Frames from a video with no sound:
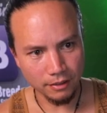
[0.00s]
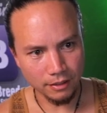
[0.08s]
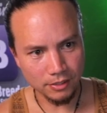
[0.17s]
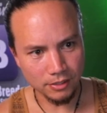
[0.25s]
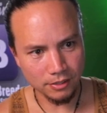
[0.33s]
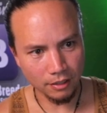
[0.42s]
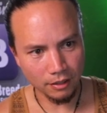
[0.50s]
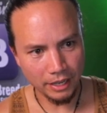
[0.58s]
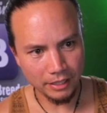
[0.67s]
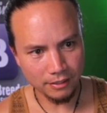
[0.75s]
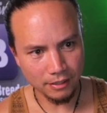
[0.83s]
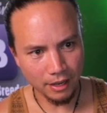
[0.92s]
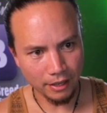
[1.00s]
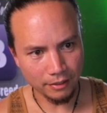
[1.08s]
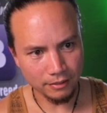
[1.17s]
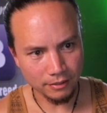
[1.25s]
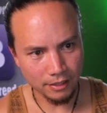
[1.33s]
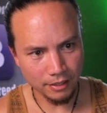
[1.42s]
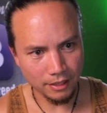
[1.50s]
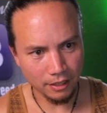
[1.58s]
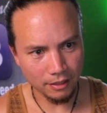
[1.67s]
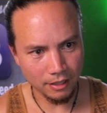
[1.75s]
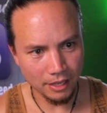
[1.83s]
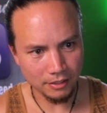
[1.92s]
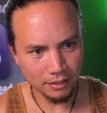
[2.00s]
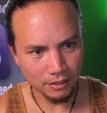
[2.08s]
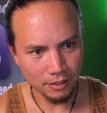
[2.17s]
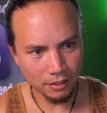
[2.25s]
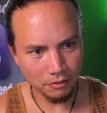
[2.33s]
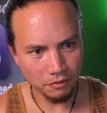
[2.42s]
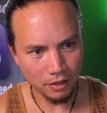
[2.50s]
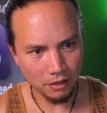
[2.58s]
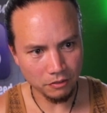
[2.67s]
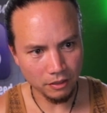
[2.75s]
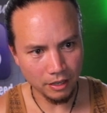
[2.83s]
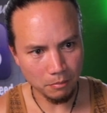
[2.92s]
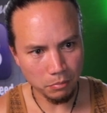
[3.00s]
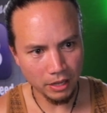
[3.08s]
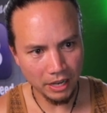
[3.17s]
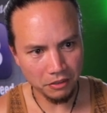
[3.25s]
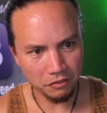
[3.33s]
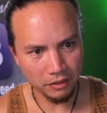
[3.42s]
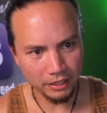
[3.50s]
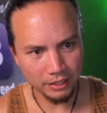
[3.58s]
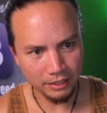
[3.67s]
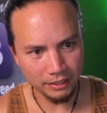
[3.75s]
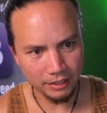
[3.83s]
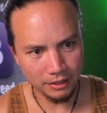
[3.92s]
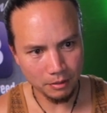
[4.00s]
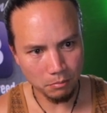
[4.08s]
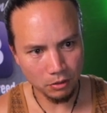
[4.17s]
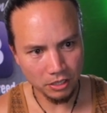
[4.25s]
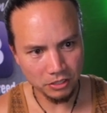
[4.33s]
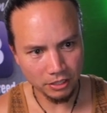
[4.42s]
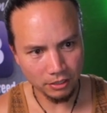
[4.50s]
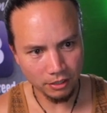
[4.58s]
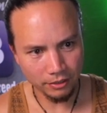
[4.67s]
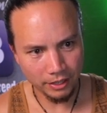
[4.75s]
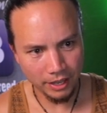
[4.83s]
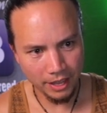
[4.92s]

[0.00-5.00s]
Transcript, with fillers: this is the lightest guy. He's got that classic uh, Firefly black flecking in the blushing on the